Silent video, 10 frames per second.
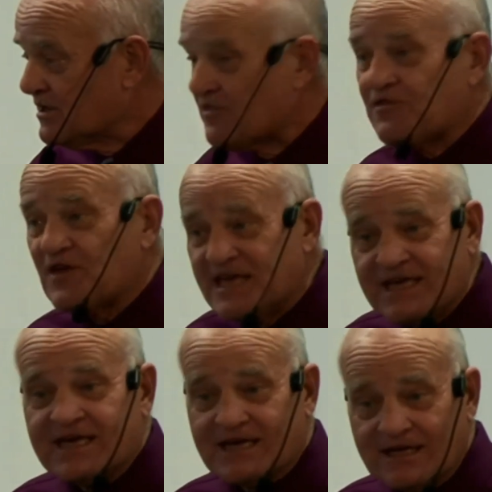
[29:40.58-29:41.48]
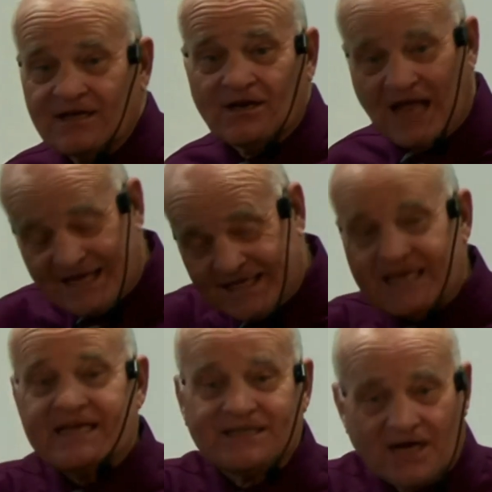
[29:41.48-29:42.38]
think like
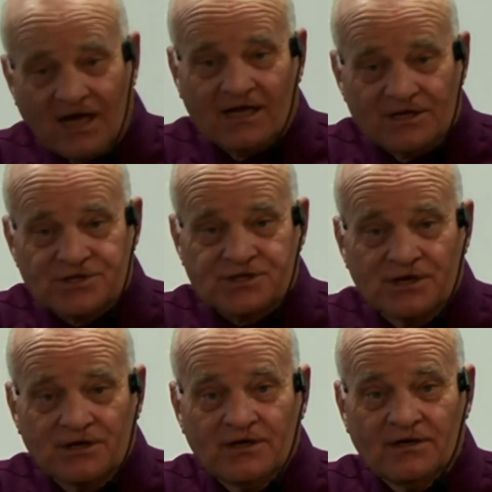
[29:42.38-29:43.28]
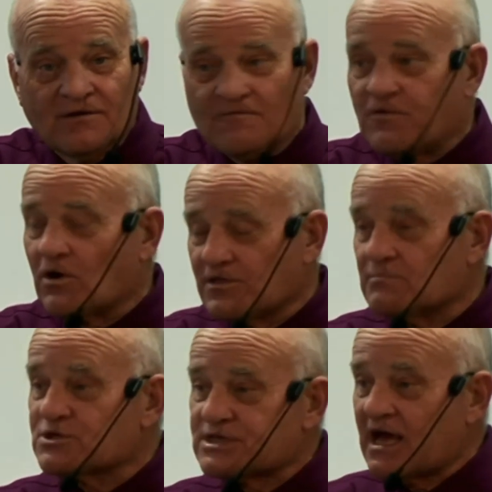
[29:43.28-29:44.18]
He does for
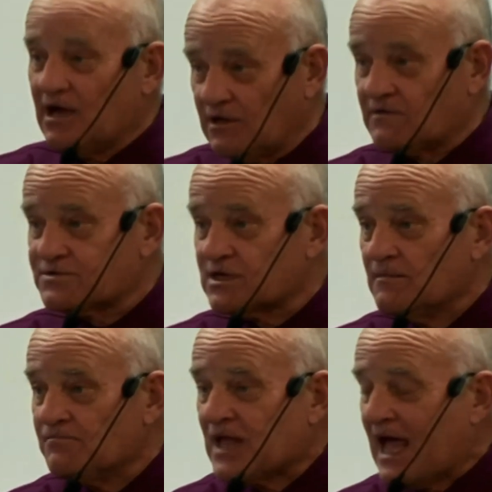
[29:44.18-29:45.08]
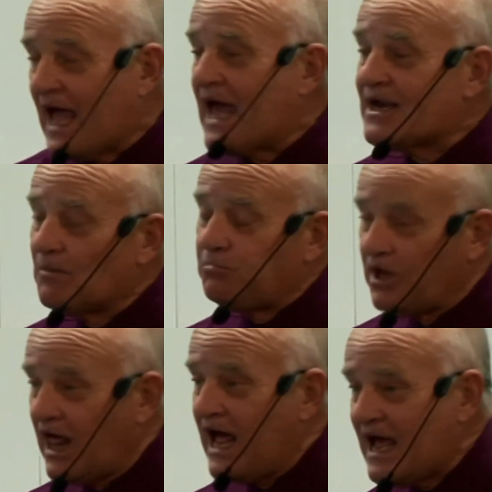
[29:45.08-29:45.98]
themselves, and
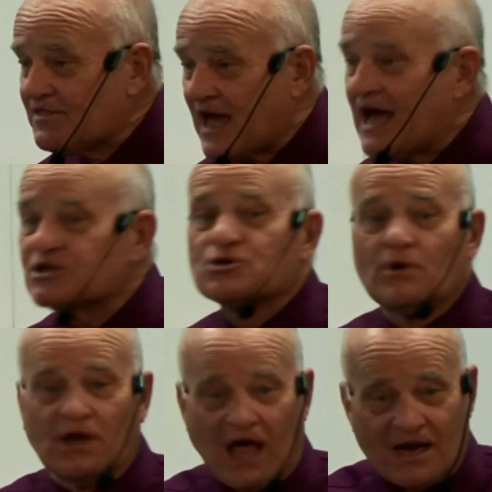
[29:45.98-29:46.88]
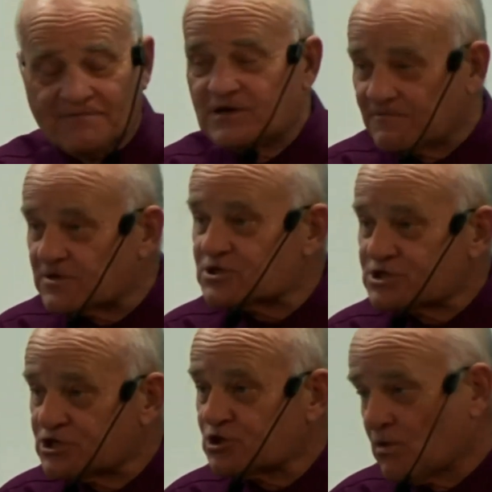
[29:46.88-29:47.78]
apply that to a lot of different
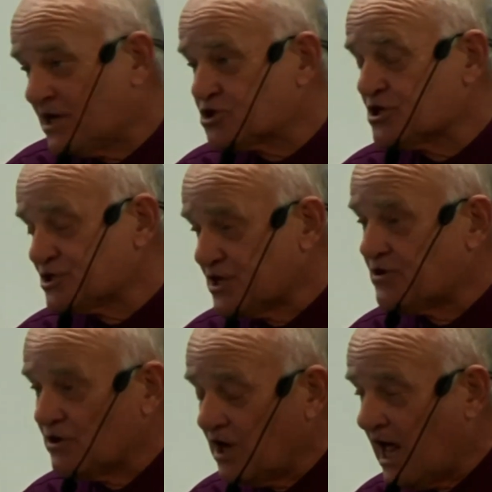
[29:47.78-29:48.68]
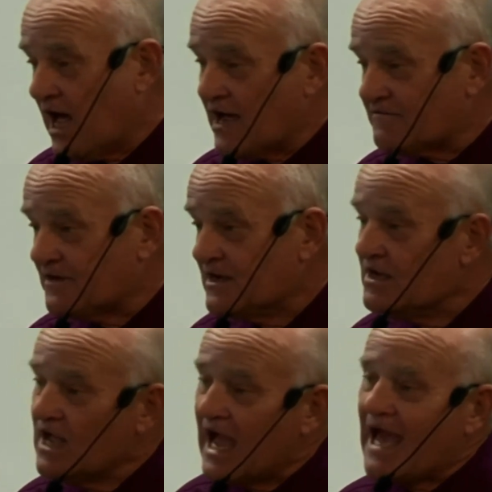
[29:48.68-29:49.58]
situations in their life,
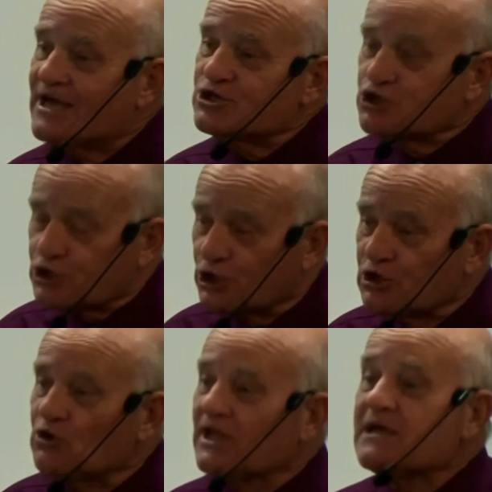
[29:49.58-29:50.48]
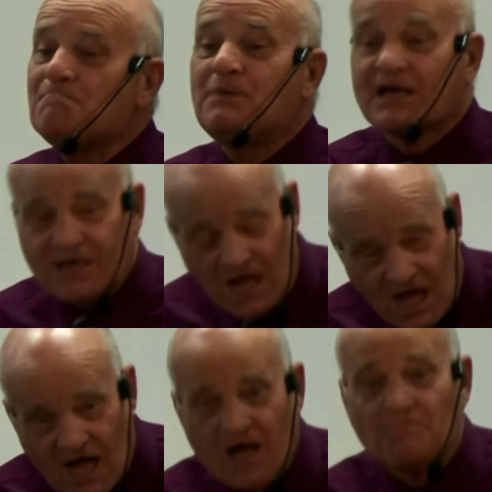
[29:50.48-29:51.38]
and truly
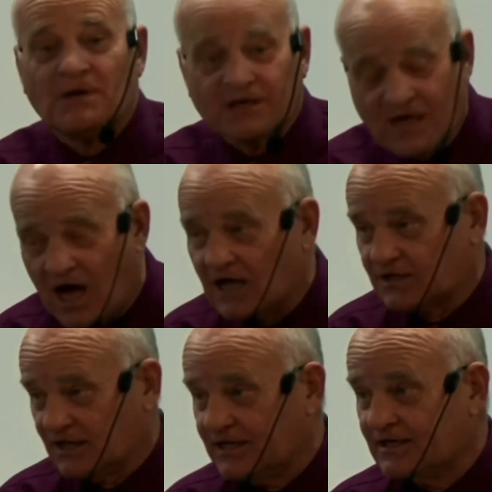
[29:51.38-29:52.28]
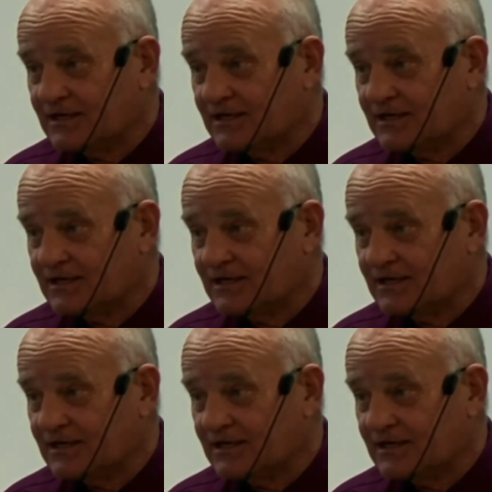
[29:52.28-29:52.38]
become godly.